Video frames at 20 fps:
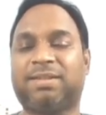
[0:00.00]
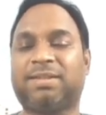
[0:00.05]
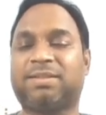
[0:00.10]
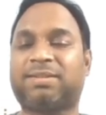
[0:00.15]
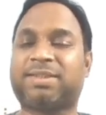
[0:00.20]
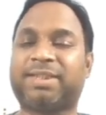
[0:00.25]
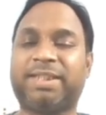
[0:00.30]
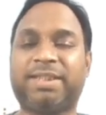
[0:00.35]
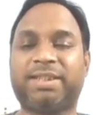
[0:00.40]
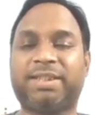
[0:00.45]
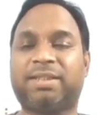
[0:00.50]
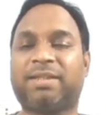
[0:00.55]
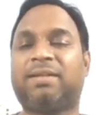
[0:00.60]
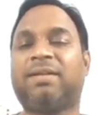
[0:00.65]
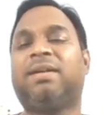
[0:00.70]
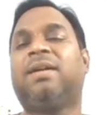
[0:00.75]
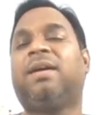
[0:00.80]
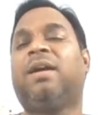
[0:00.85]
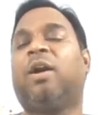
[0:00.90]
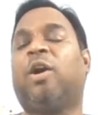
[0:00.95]
the change
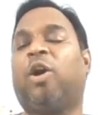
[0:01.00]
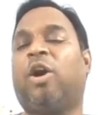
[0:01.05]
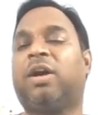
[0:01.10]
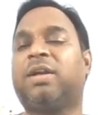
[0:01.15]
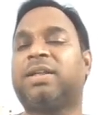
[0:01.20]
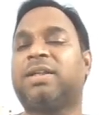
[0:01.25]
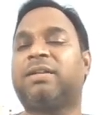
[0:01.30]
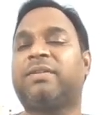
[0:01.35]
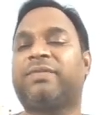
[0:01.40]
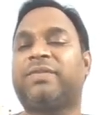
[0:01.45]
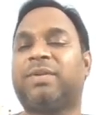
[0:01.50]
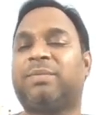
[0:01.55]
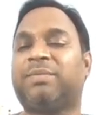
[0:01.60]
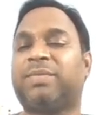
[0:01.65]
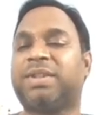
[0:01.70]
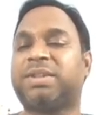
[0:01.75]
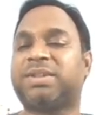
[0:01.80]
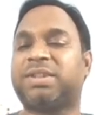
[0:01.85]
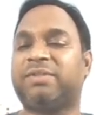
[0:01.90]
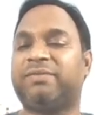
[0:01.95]
order of
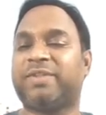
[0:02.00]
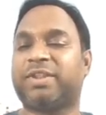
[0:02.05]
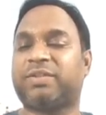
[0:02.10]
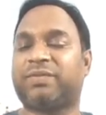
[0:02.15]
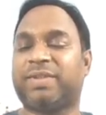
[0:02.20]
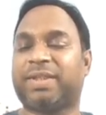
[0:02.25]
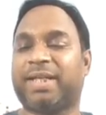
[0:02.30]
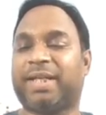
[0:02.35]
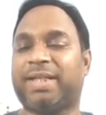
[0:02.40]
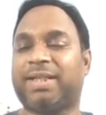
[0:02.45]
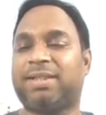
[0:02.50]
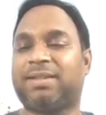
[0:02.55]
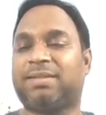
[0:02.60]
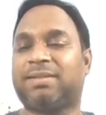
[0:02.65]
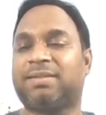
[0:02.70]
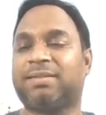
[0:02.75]
numbers in which we write,